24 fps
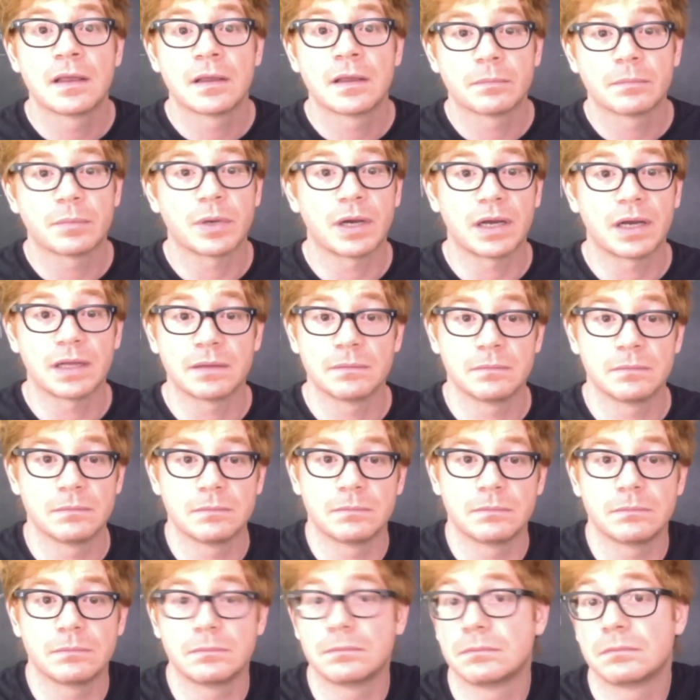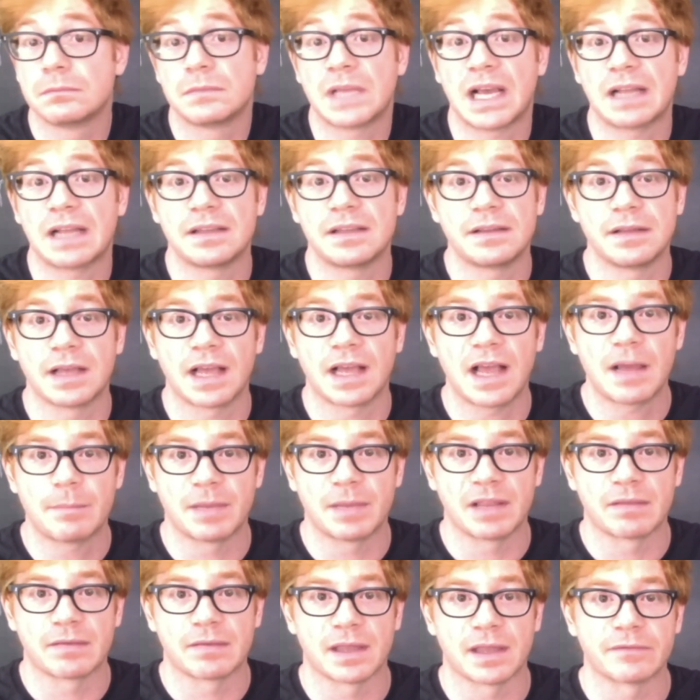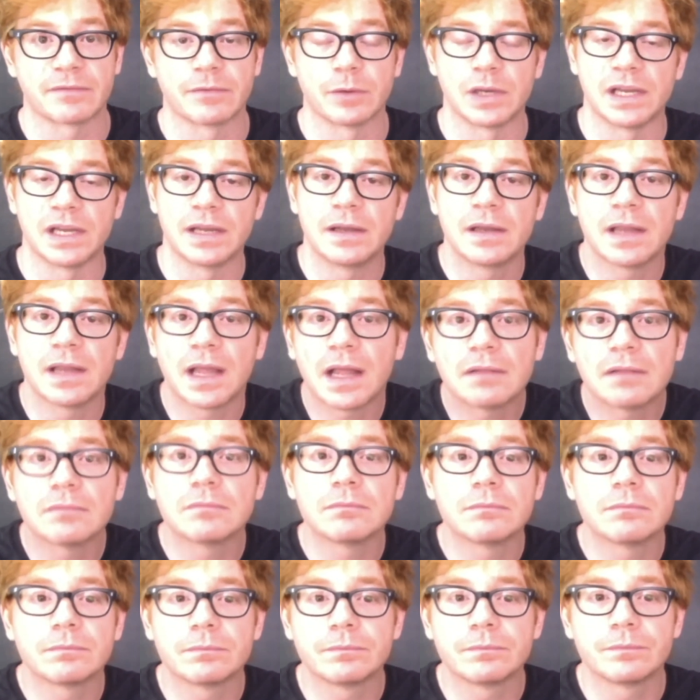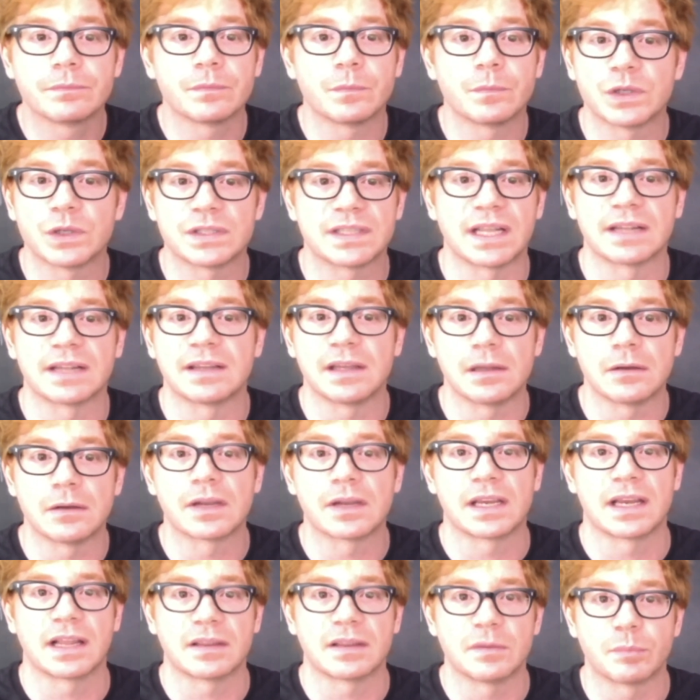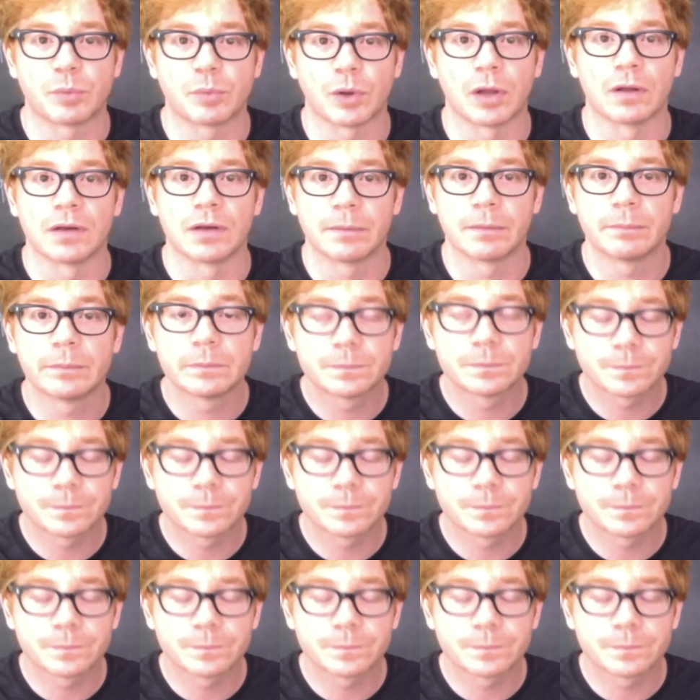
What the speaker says: But that didn't happen, thankfully, and we started looking at the problem.